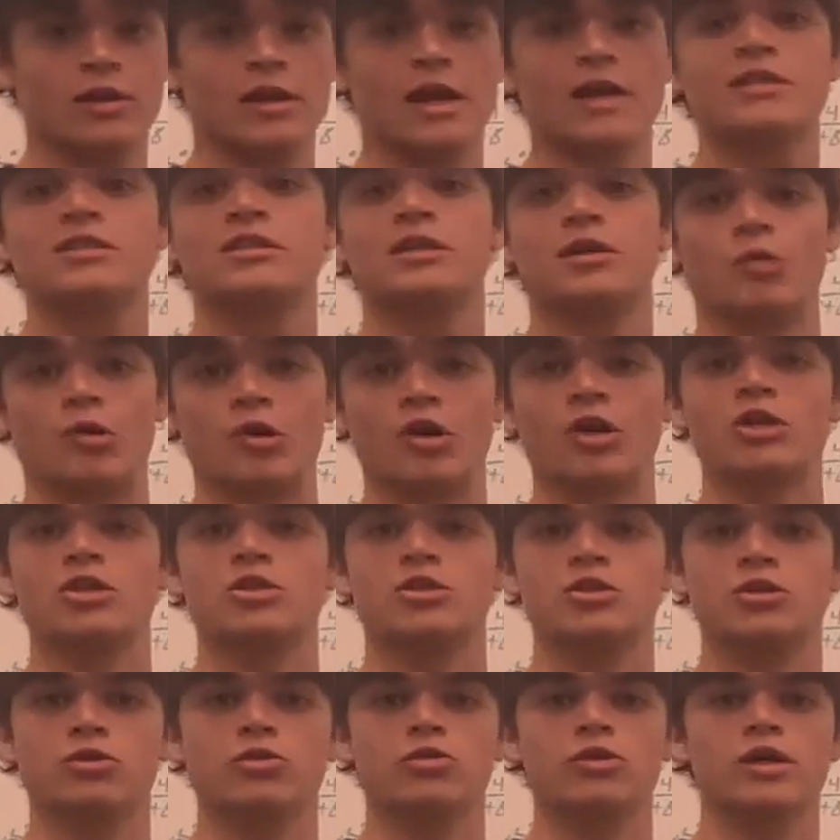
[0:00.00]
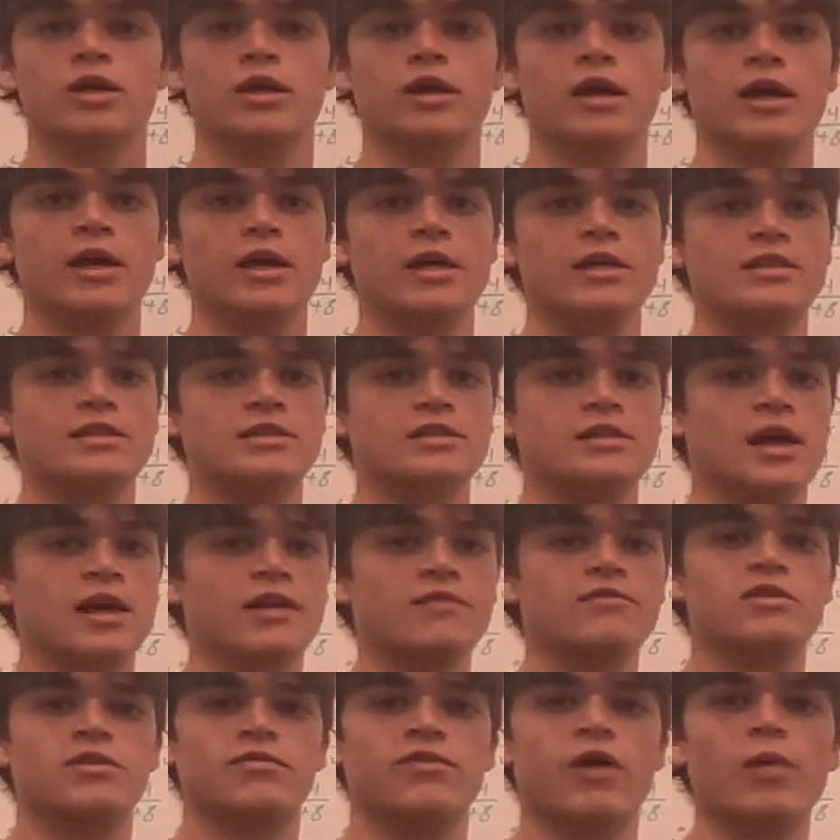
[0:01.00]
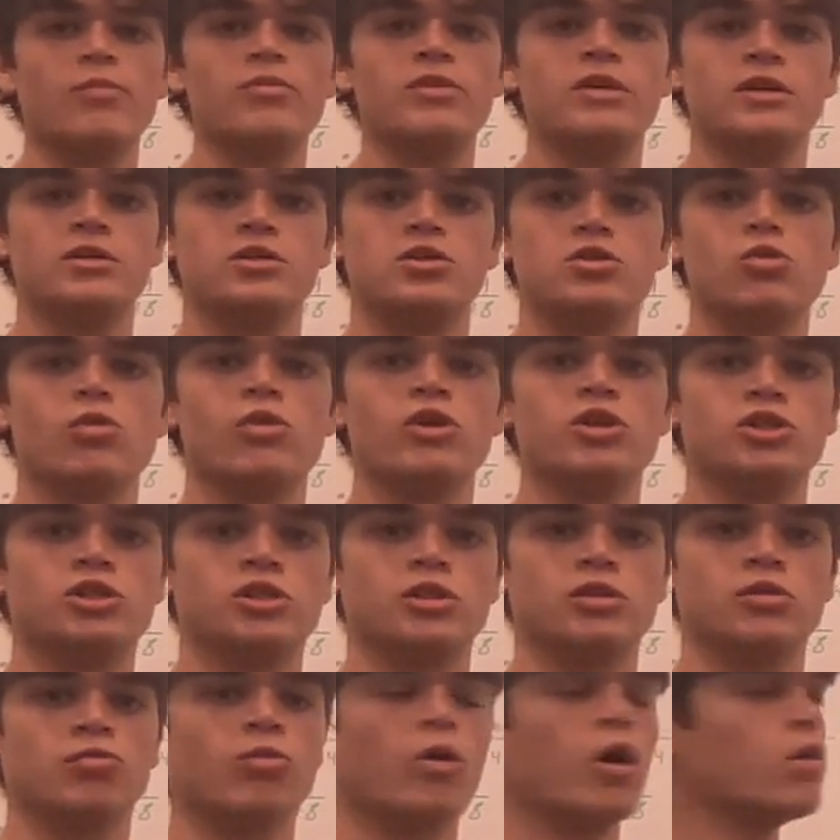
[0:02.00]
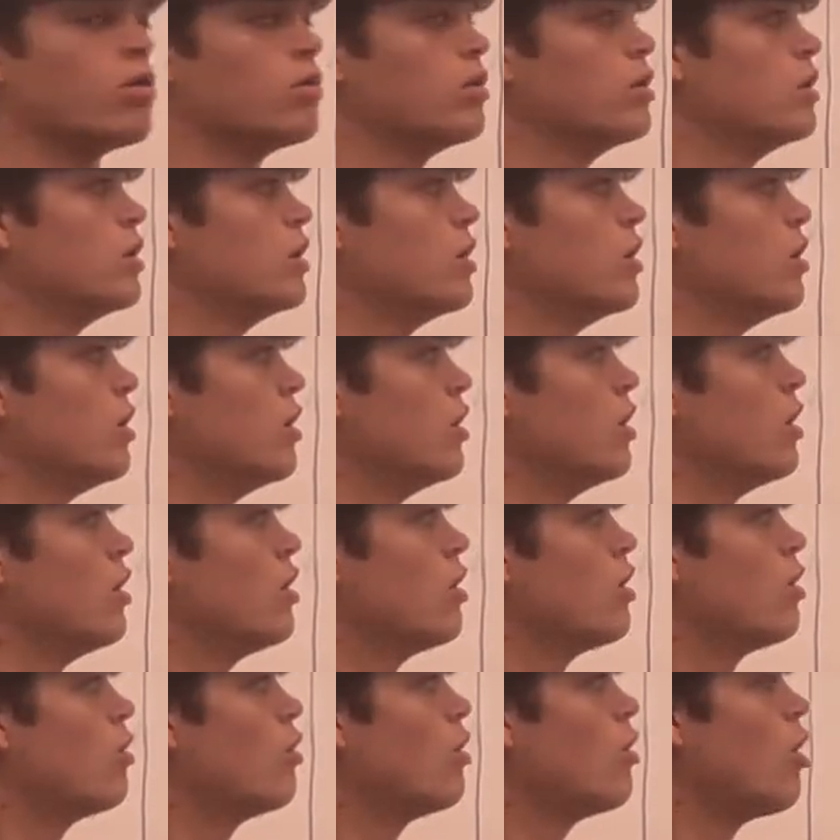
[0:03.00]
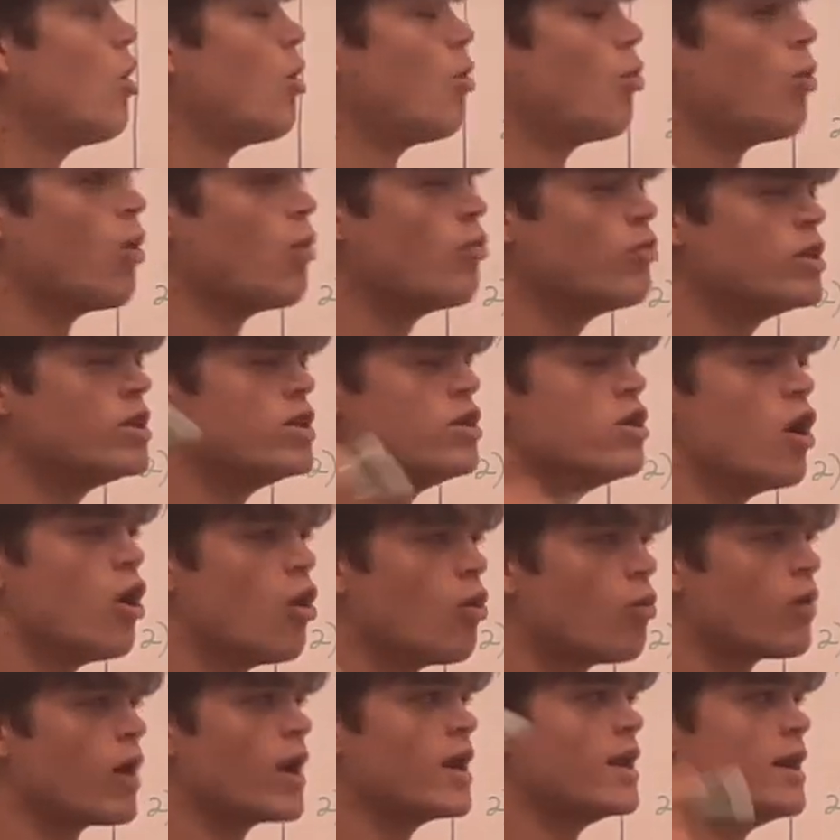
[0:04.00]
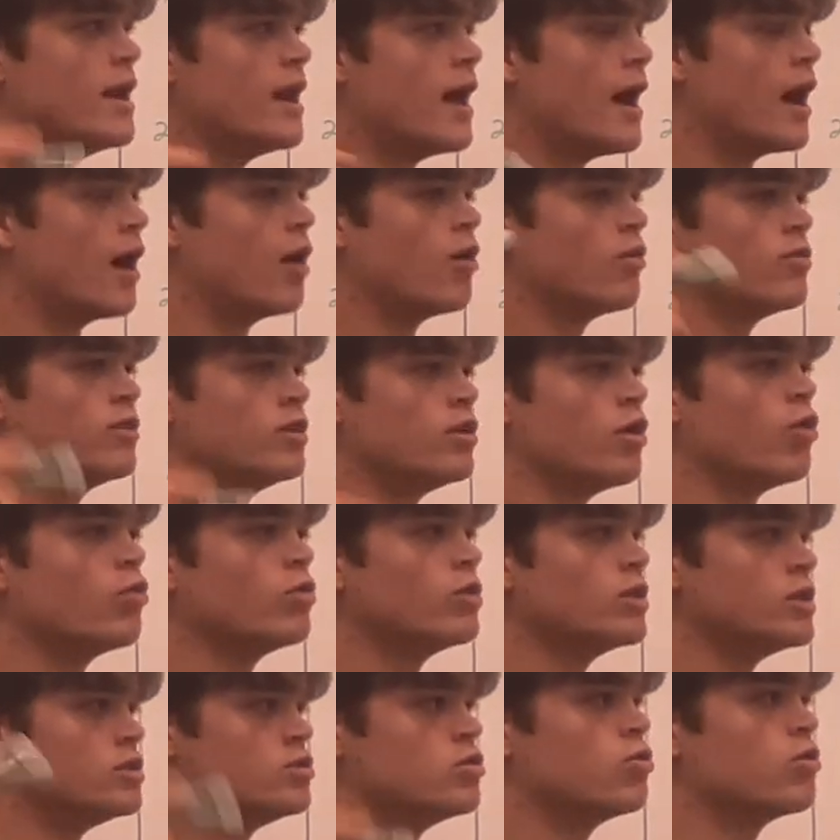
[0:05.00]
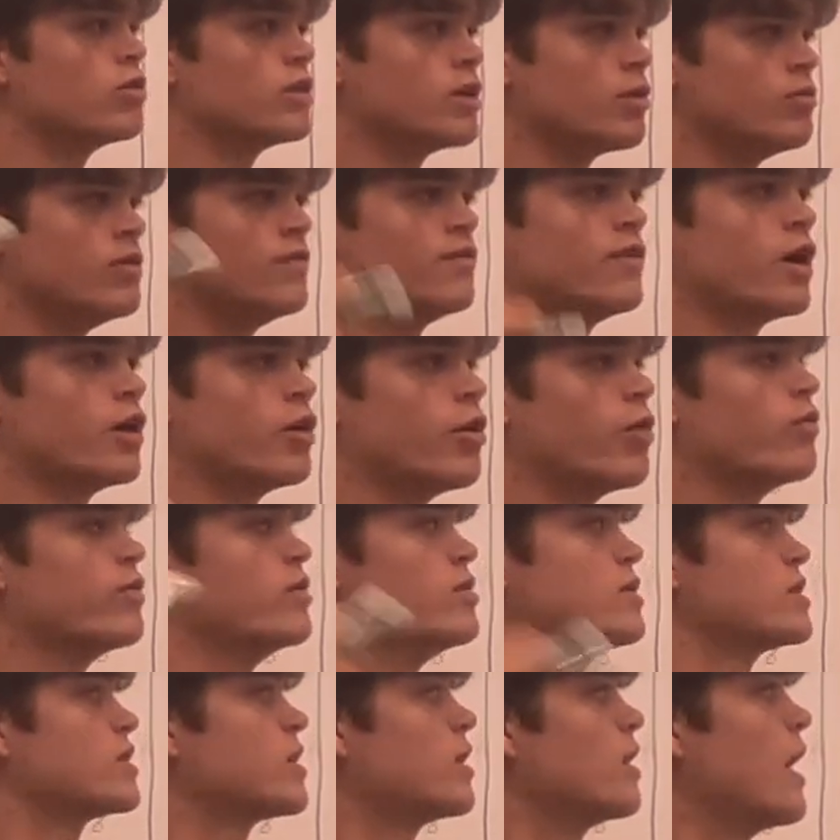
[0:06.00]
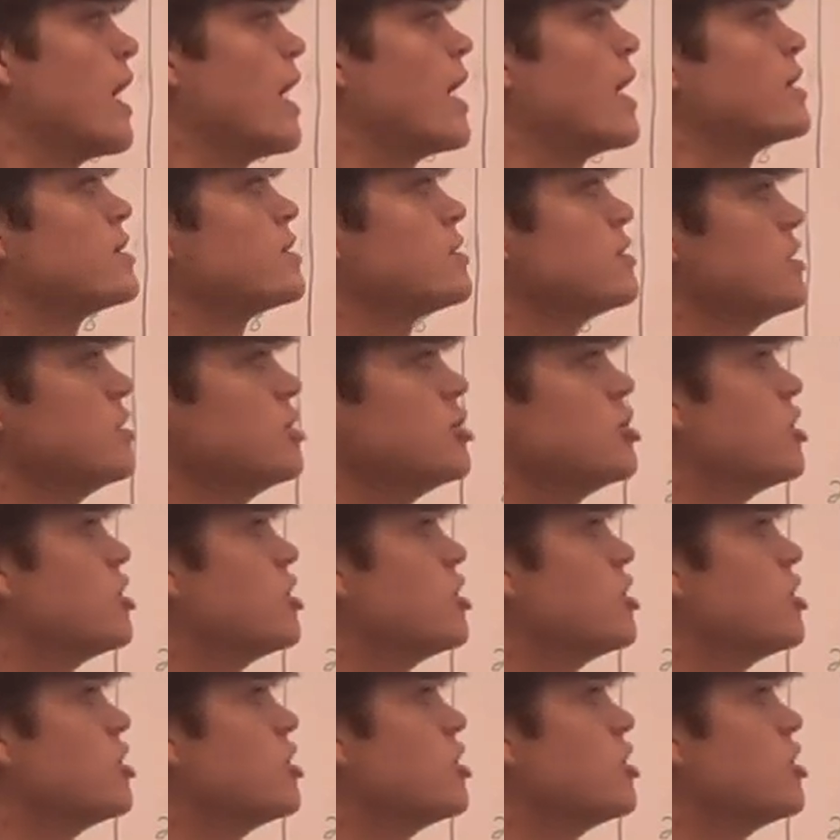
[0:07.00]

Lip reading: next thing we're going to do is kind of develop the intuition. Well, what we know right now, the only tool that we've gone over in this class is